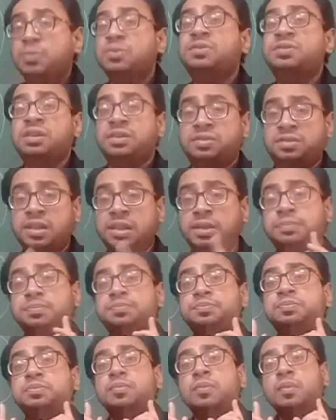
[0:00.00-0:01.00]

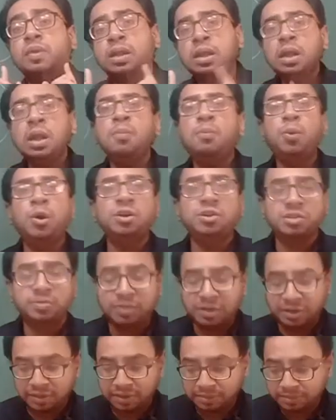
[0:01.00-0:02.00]
possessing point
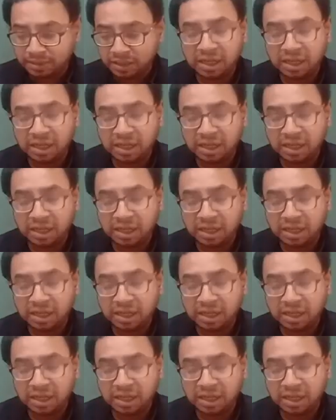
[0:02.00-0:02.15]
symmetry.